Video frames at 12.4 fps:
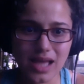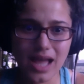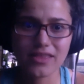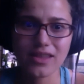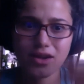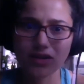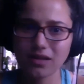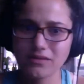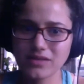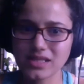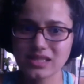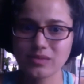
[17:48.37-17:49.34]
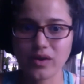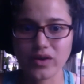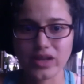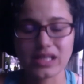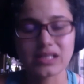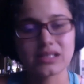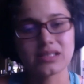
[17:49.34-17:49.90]
and their lived
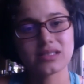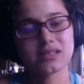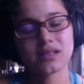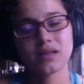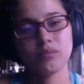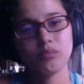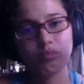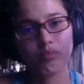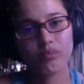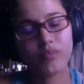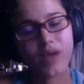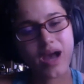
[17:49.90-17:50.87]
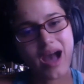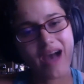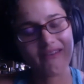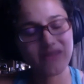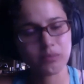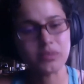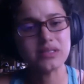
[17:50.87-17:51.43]
experience
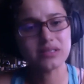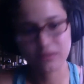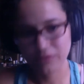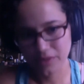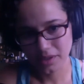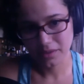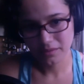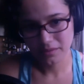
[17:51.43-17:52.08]
having been different.